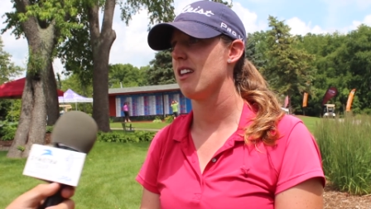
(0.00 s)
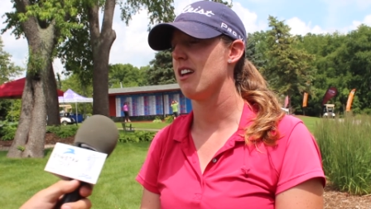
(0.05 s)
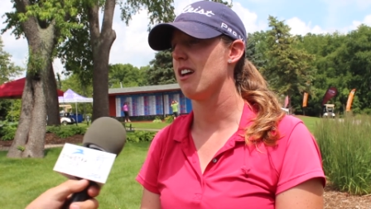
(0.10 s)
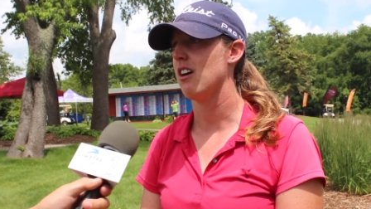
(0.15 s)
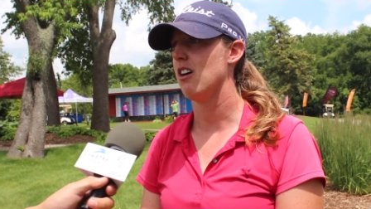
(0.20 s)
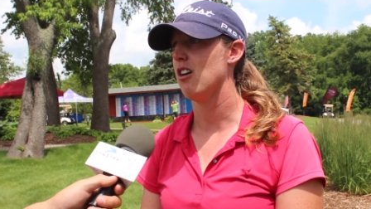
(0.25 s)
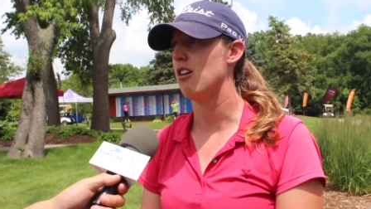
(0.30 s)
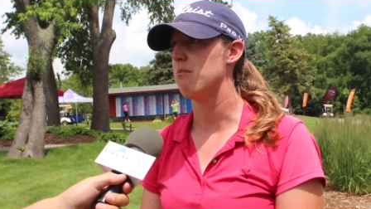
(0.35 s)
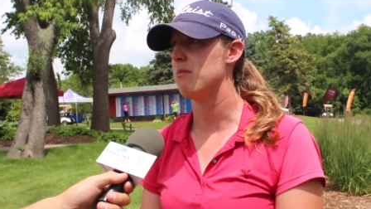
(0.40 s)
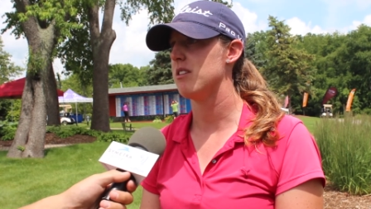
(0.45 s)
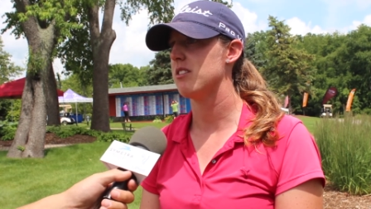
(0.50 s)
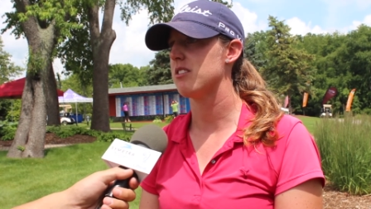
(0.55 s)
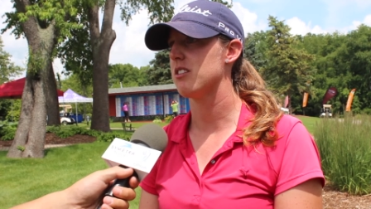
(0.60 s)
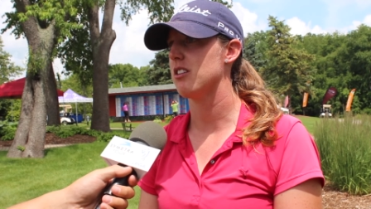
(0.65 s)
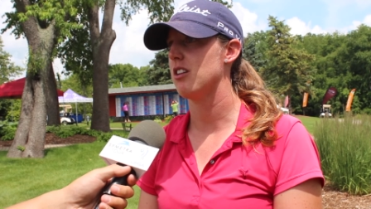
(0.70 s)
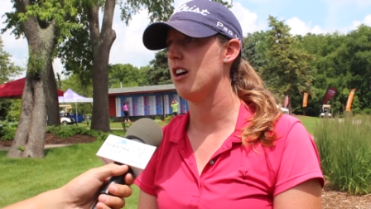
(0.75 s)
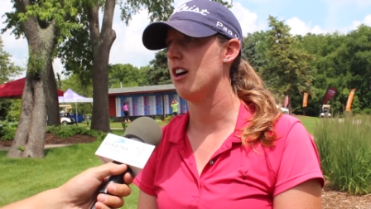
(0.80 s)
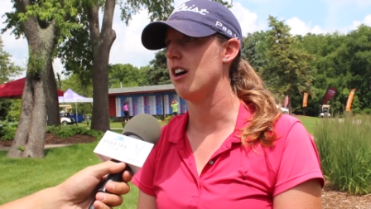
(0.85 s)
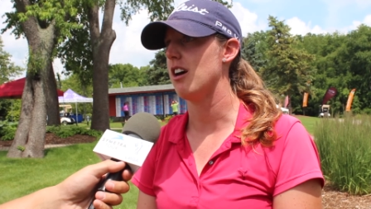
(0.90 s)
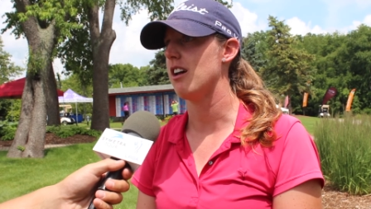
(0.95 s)
Oh, it means a
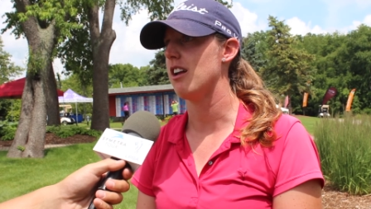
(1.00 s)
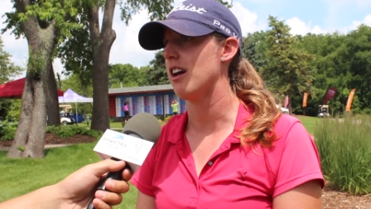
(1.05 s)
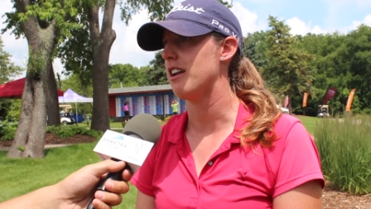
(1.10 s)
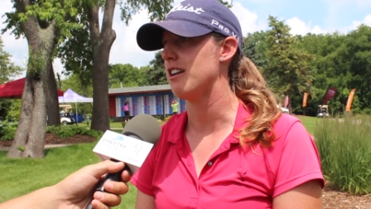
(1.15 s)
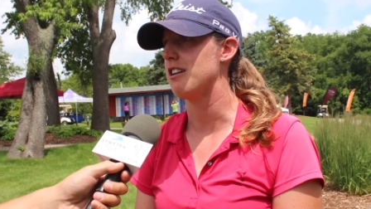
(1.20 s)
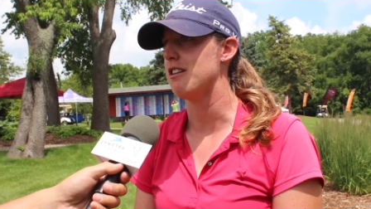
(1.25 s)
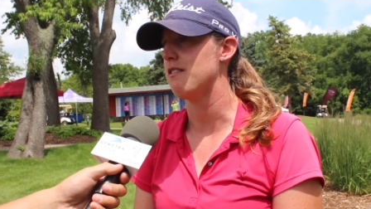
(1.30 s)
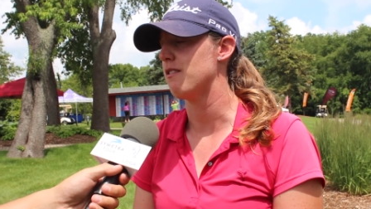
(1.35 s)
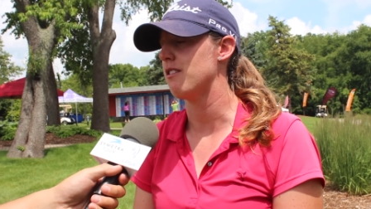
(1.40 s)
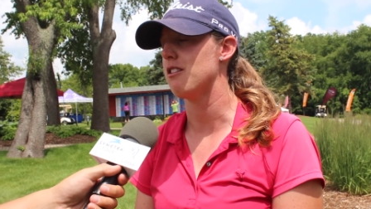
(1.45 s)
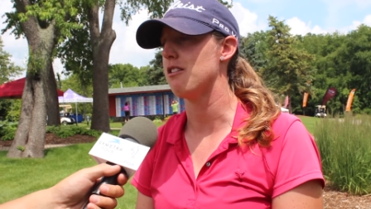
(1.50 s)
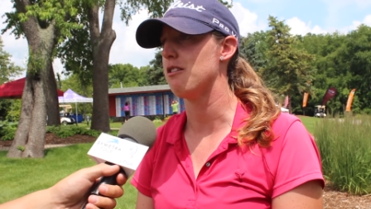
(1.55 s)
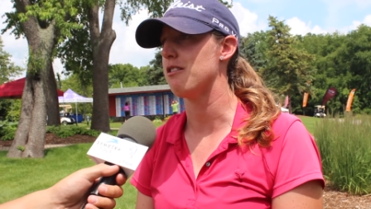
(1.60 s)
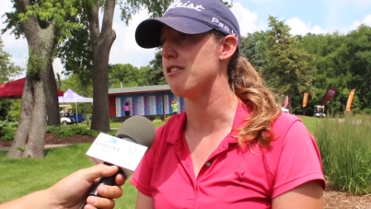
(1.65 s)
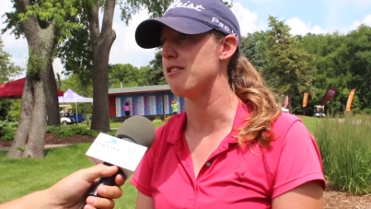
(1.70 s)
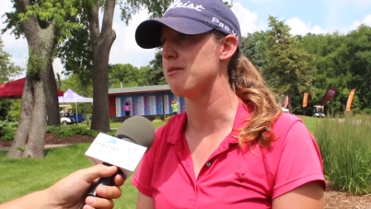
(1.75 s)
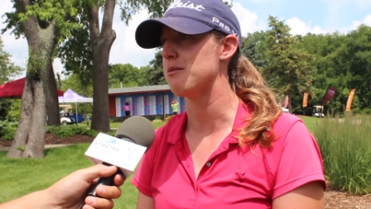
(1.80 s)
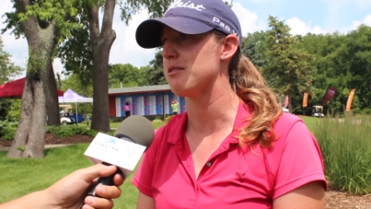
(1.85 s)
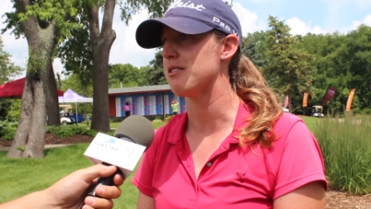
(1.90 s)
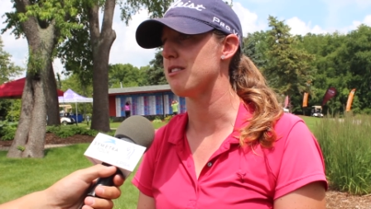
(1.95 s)
lot. I didn't even know
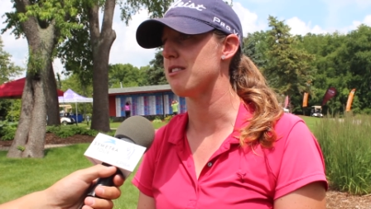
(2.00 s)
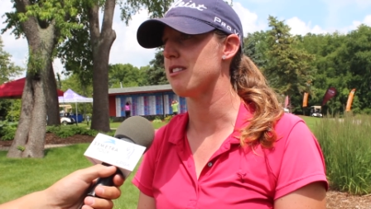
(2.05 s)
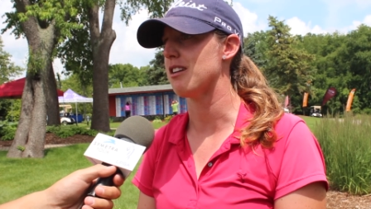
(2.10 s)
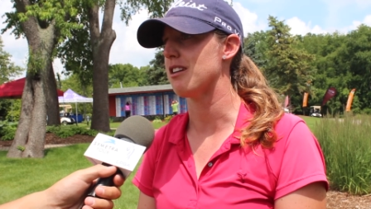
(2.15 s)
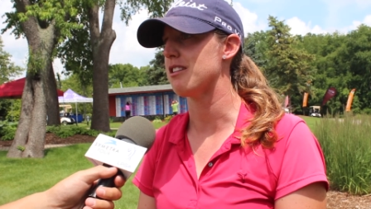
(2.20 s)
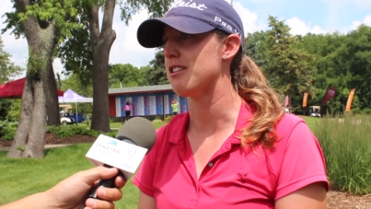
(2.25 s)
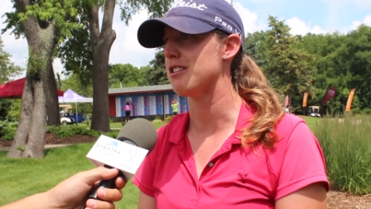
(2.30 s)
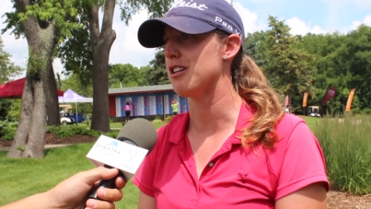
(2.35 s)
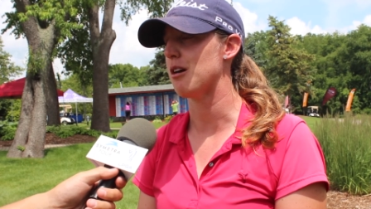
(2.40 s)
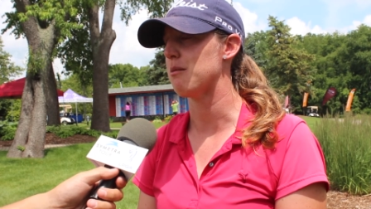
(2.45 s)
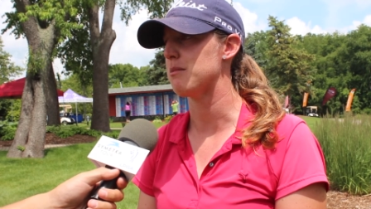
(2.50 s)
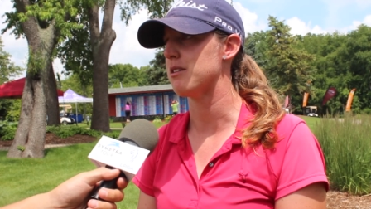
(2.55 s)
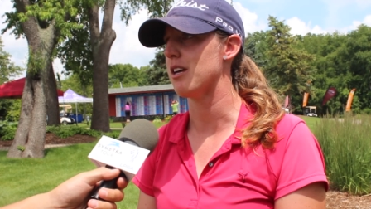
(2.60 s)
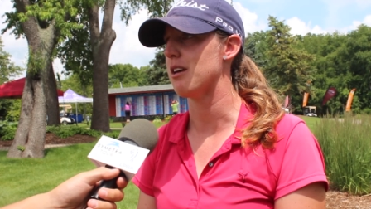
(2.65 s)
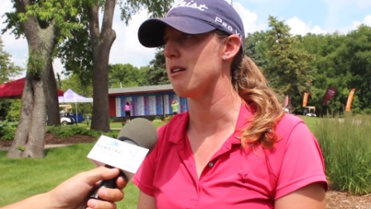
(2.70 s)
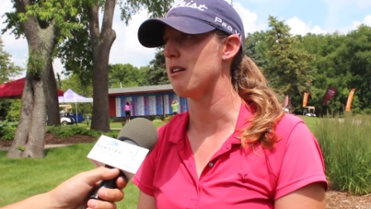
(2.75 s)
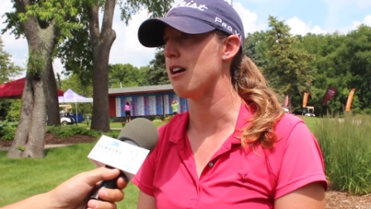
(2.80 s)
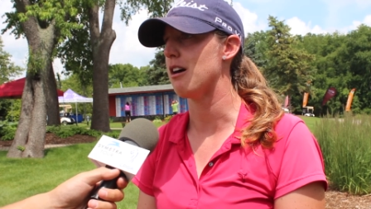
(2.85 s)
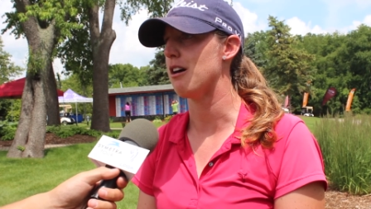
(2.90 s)
that it was inside the top ten.